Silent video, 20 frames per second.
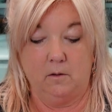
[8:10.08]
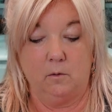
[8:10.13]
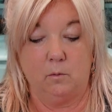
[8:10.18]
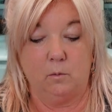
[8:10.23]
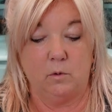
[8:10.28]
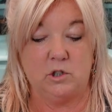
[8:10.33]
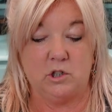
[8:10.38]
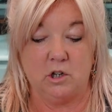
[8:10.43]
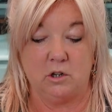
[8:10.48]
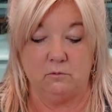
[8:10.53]

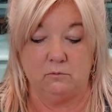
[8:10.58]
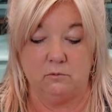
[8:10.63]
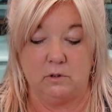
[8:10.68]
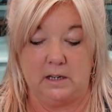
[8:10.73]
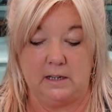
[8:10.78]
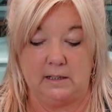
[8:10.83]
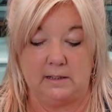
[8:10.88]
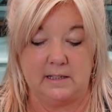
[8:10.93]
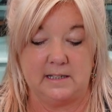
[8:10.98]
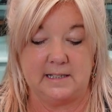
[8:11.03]
We don't
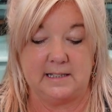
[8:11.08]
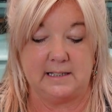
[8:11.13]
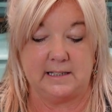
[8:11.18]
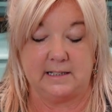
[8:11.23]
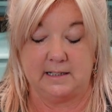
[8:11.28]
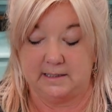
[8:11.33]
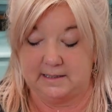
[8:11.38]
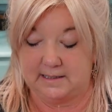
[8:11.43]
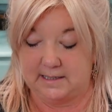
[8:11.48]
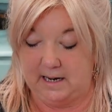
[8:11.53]
need this
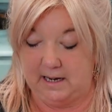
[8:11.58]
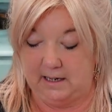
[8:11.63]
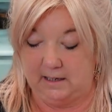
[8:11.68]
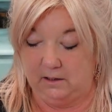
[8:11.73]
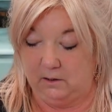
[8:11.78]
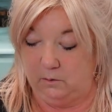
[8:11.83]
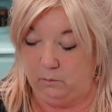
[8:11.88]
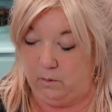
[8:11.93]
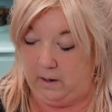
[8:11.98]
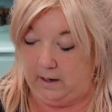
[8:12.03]
little
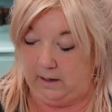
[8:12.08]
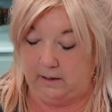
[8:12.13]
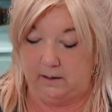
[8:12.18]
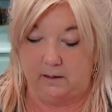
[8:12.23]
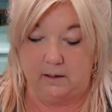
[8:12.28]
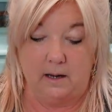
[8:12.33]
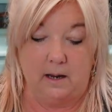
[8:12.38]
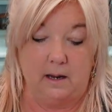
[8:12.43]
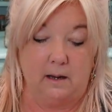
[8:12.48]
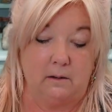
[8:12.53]
tail wire
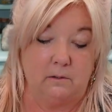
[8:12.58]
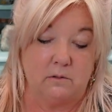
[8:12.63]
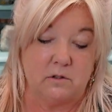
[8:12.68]
now,